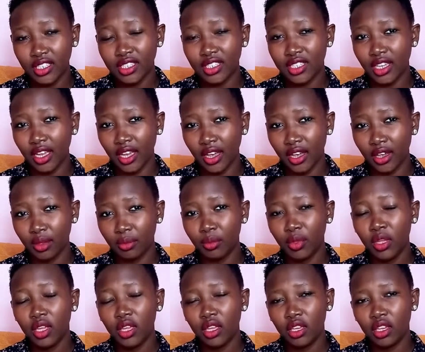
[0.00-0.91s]
time
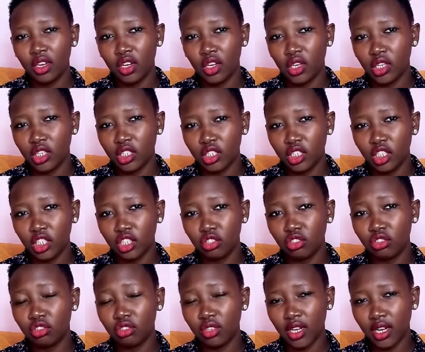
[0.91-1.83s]
in your schedule
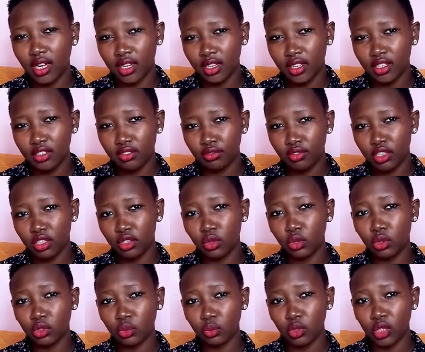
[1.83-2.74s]
to cultivate
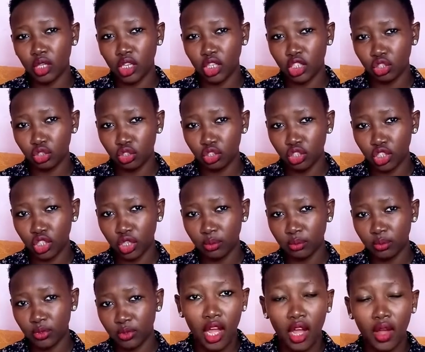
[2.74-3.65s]
those
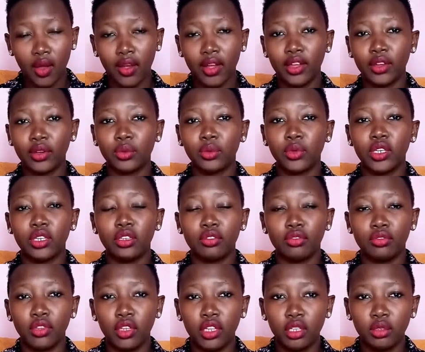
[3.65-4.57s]
relationships. How can we
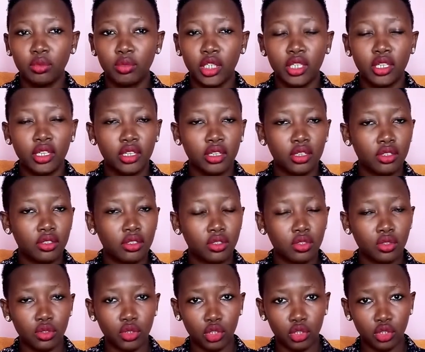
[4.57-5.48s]
develop
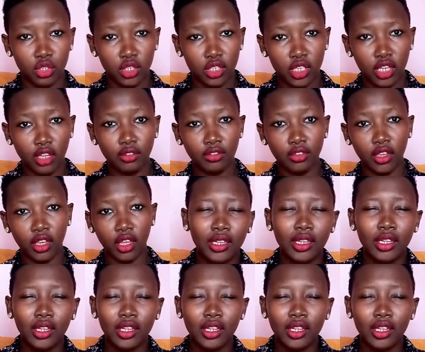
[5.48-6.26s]
social self care?